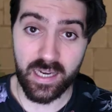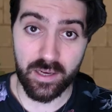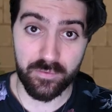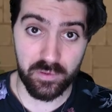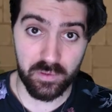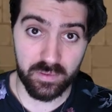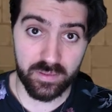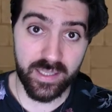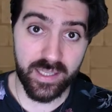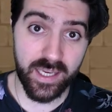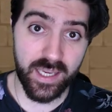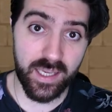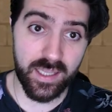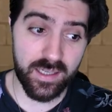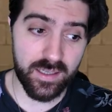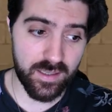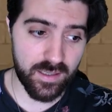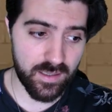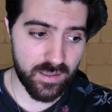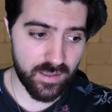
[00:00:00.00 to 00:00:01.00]
if you click it,
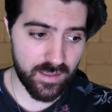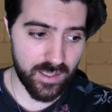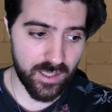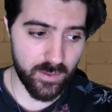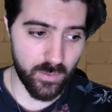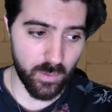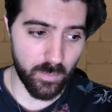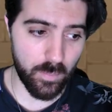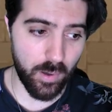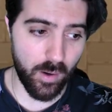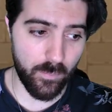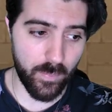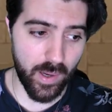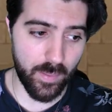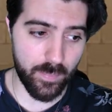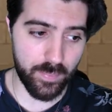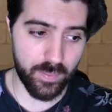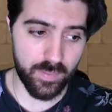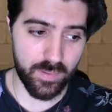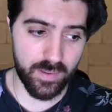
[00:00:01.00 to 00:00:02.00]
it will pop
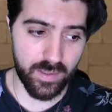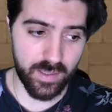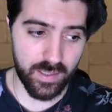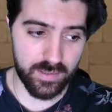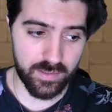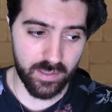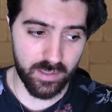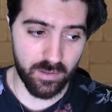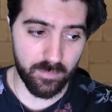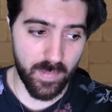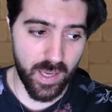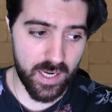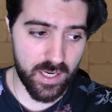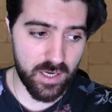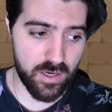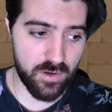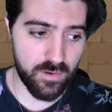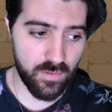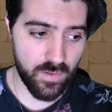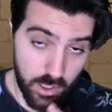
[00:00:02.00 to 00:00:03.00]
up a little
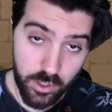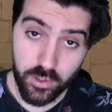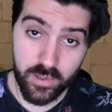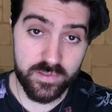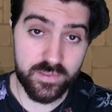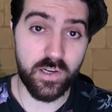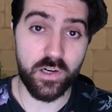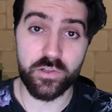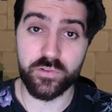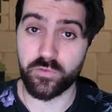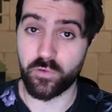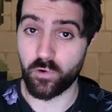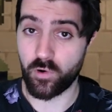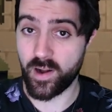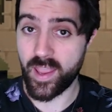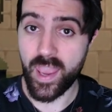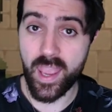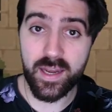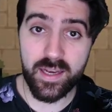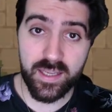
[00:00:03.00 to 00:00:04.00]
menu, and you can search for
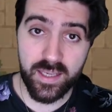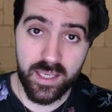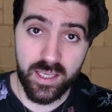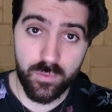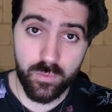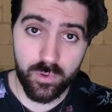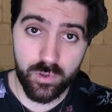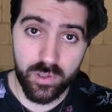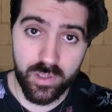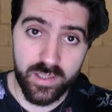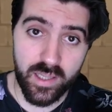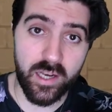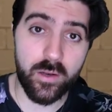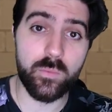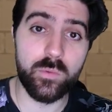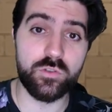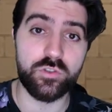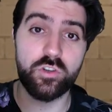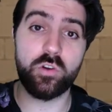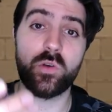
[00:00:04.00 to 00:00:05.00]
any keyword, and it will
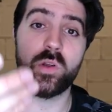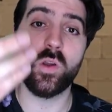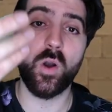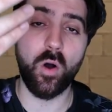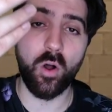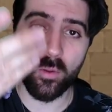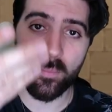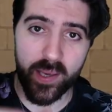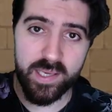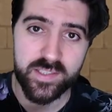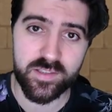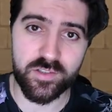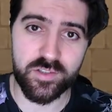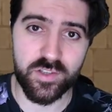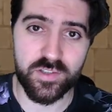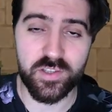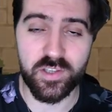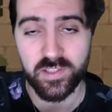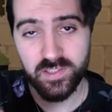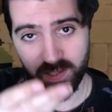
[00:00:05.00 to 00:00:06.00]
show you all
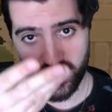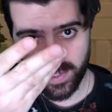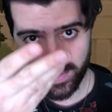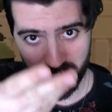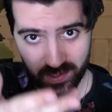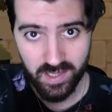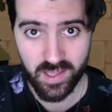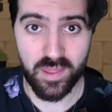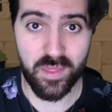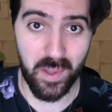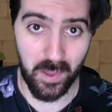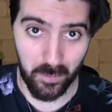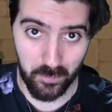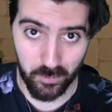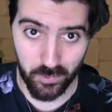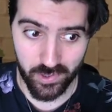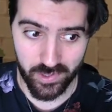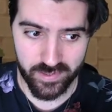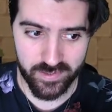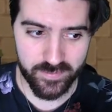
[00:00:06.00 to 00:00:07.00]
messages containing that
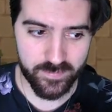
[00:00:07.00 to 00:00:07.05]
word.